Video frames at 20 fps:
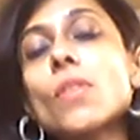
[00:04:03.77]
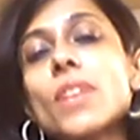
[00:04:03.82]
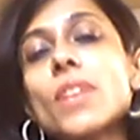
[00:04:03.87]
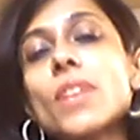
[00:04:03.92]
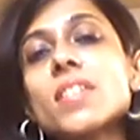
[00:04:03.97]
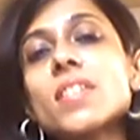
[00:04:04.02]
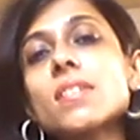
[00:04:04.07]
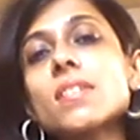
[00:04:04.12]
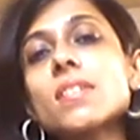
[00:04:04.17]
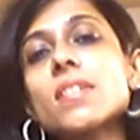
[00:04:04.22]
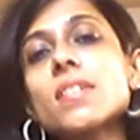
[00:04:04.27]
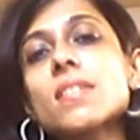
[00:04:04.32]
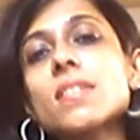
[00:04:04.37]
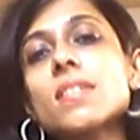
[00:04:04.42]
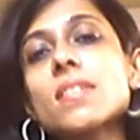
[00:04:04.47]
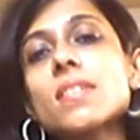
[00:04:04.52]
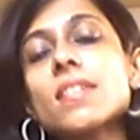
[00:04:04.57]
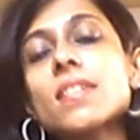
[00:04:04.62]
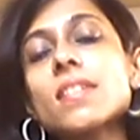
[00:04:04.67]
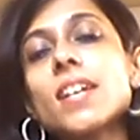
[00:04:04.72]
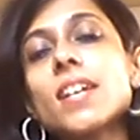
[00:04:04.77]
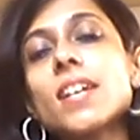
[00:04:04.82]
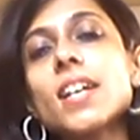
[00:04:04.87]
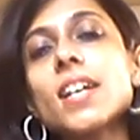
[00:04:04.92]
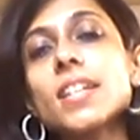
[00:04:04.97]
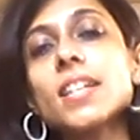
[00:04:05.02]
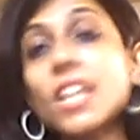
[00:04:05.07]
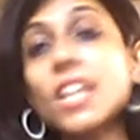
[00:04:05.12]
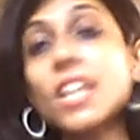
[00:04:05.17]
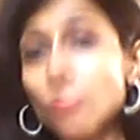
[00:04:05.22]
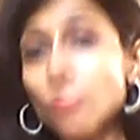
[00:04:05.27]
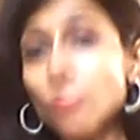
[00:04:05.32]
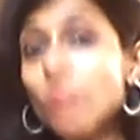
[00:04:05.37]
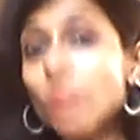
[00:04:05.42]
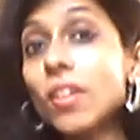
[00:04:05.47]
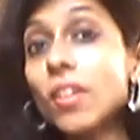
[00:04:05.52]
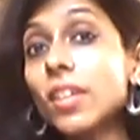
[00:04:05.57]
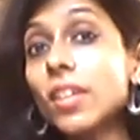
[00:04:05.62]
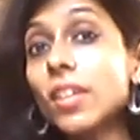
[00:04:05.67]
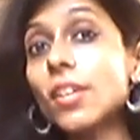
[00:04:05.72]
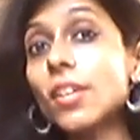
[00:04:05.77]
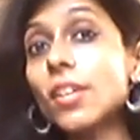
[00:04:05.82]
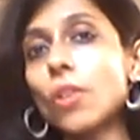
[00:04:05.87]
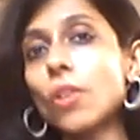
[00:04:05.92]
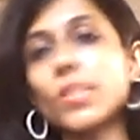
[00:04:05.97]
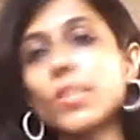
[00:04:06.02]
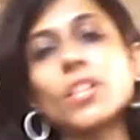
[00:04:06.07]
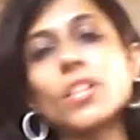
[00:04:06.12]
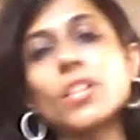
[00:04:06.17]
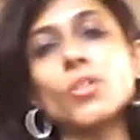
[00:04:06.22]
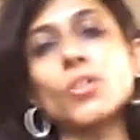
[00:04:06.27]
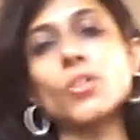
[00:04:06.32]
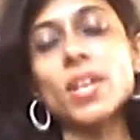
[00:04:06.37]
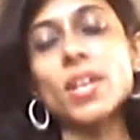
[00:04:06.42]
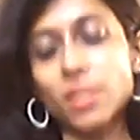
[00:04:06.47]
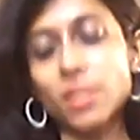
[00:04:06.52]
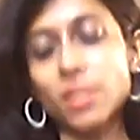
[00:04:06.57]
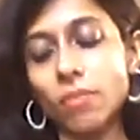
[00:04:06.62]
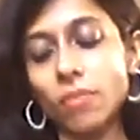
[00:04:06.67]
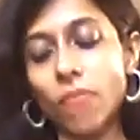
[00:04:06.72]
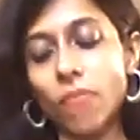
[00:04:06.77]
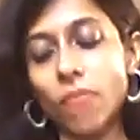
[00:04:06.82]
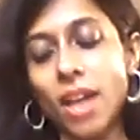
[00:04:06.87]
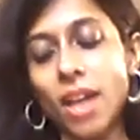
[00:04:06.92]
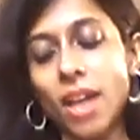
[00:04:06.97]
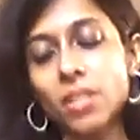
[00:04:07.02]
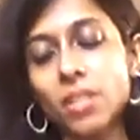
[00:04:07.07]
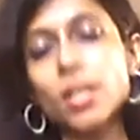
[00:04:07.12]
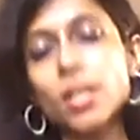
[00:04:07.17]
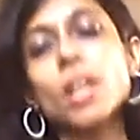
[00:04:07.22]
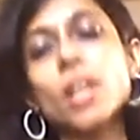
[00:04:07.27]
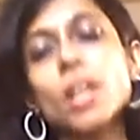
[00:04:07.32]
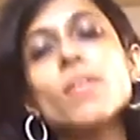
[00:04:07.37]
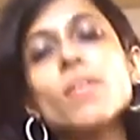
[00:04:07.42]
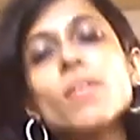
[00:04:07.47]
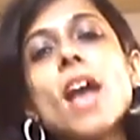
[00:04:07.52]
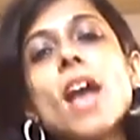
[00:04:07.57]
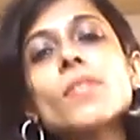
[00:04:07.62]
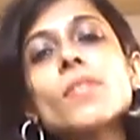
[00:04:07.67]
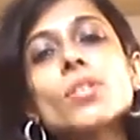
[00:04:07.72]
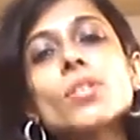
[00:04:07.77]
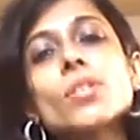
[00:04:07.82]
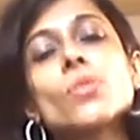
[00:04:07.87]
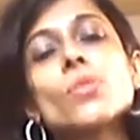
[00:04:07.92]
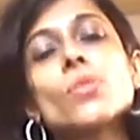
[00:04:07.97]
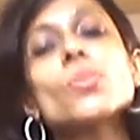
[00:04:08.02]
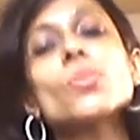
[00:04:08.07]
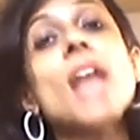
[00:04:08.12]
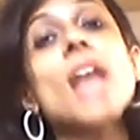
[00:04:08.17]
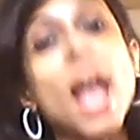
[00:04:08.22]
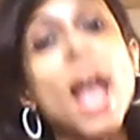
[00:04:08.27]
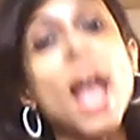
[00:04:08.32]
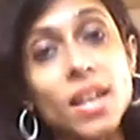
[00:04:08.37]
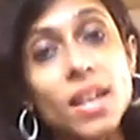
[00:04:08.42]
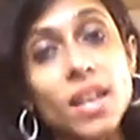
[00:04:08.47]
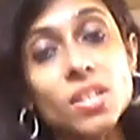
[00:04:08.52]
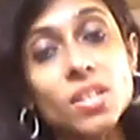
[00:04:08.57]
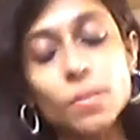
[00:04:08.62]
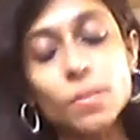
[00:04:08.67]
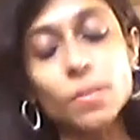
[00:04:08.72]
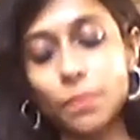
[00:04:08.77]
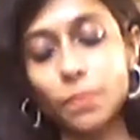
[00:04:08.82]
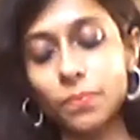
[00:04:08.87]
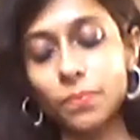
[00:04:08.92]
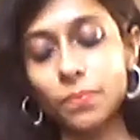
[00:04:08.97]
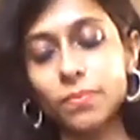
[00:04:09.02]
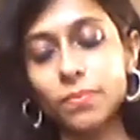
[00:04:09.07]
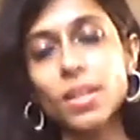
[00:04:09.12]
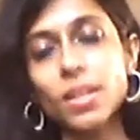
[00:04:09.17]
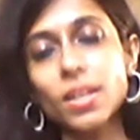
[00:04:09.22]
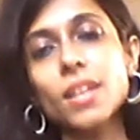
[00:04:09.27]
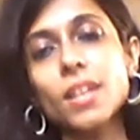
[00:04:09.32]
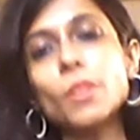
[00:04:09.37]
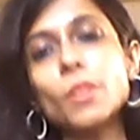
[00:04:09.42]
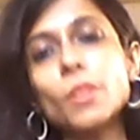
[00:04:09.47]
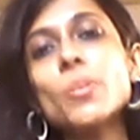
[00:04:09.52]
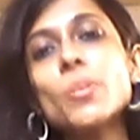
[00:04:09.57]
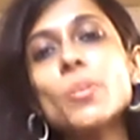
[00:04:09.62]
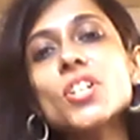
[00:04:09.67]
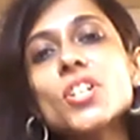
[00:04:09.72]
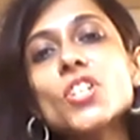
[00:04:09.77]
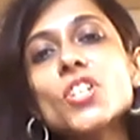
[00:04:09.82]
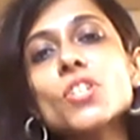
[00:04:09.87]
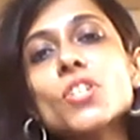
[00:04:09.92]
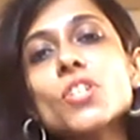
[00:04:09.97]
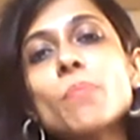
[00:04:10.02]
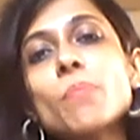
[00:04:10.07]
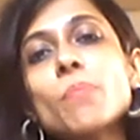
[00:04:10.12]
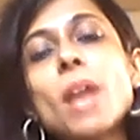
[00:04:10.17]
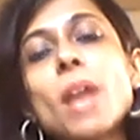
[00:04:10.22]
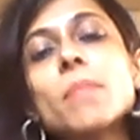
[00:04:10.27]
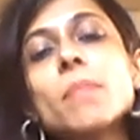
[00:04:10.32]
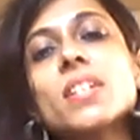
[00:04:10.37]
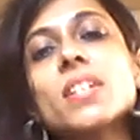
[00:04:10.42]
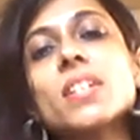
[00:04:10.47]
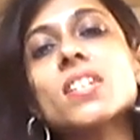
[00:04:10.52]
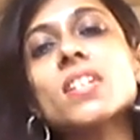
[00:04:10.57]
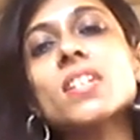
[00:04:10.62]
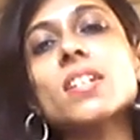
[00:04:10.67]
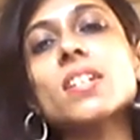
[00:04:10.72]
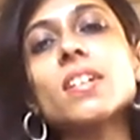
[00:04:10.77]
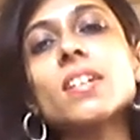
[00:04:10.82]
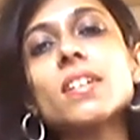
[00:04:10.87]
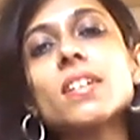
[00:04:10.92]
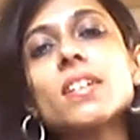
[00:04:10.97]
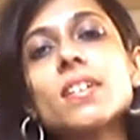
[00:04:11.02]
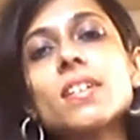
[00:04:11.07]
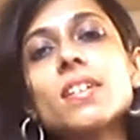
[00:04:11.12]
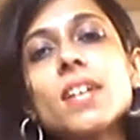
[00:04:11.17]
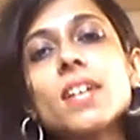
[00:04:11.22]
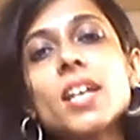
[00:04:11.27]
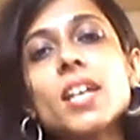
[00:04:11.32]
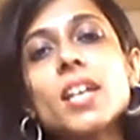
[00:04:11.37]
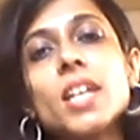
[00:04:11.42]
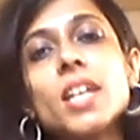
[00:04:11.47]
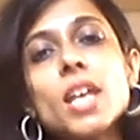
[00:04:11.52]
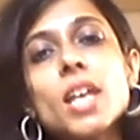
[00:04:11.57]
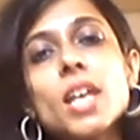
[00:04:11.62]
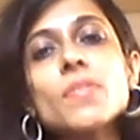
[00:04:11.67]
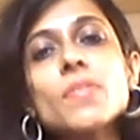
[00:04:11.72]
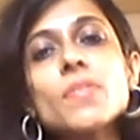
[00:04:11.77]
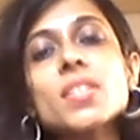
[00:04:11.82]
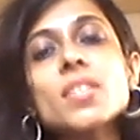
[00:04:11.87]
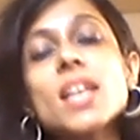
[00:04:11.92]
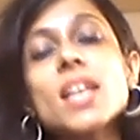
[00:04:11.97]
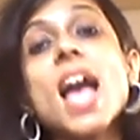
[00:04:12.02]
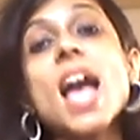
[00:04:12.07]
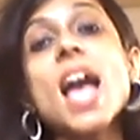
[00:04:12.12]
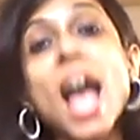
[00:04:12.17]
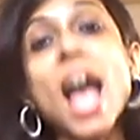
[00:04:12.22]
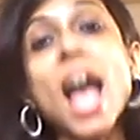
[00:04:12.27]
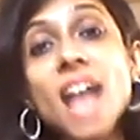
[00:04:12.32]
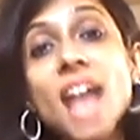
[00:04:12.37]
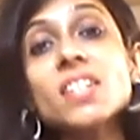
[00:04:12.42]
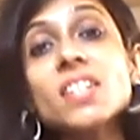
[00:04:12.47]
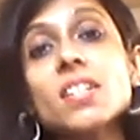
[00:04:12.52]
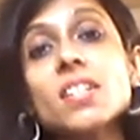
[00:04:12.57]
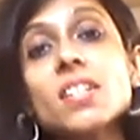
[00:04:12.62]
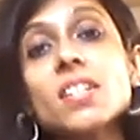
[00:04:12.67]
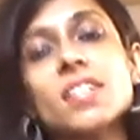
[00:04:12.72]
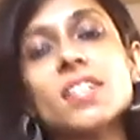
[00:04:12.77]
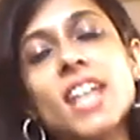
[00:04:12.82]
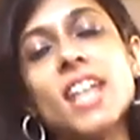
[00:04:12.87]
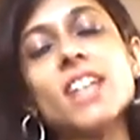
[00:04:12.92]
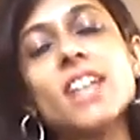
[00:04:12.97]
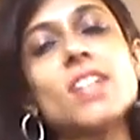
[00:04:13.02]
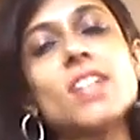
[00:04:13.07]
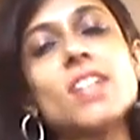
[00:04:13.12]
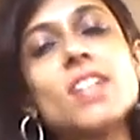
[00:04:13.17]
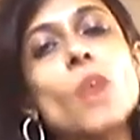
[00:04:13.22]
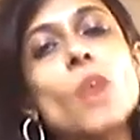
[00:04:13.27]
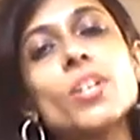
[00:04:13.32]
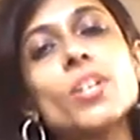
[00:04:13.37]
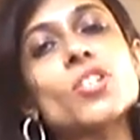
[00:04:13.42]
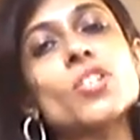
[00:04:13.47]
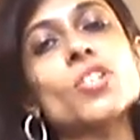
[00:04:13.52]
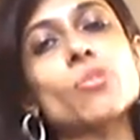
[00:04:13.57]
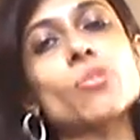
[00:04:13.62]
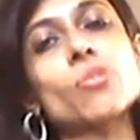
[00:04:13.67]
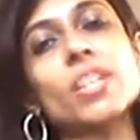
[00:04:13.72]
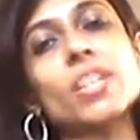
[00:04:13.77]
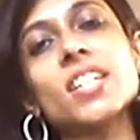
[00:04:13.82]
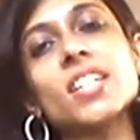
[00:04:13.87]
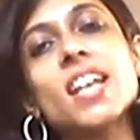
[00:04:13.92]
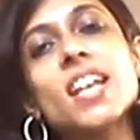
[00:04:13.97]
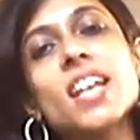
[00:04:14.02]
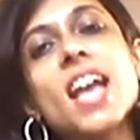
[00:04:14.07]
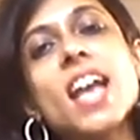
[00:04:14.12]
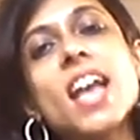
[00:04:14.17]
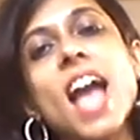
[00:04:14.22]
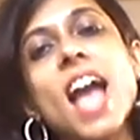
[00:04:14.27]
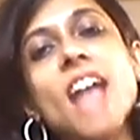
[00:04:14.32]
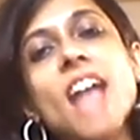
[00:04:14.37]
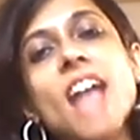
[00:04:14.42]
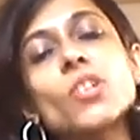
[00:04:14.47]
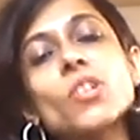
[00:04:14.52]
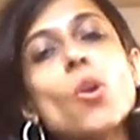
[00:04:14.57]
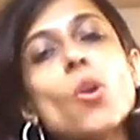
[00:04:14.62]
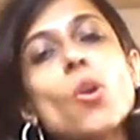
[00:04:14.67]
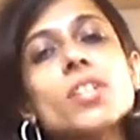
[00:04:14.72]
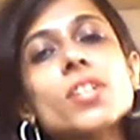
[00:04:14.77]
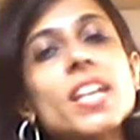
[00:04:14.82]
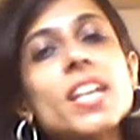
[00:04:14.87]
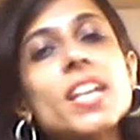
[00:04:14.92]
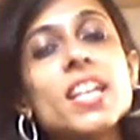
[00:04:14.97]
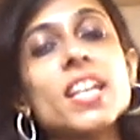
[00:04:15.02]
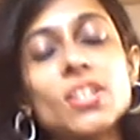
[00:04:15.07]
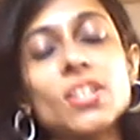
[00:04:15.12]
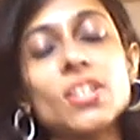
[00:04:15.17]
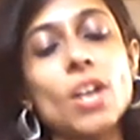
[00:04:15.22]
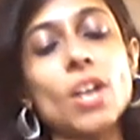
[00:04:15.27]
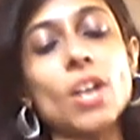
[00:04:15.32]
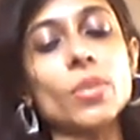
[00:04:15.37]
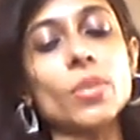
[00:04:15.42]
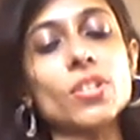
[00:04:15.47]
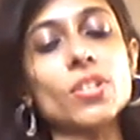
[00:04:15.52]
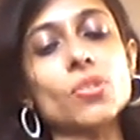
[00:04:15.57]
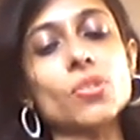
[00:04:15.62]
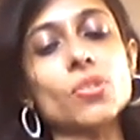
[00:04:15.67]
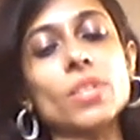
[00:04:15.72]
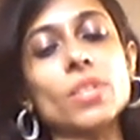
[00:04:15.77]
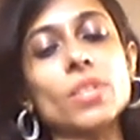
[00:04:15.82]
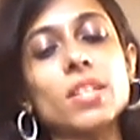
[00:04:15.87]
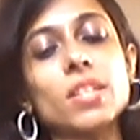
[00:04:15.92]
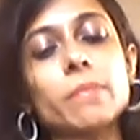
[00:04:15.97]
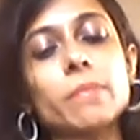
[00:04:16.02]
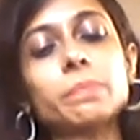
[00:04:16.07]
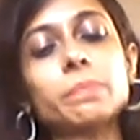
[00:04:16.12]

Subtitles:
residence, that's when we are thinking of the address. In fact, we have to use at. The British Prime Minister lives at 10 Downing Street and not in Downing Street.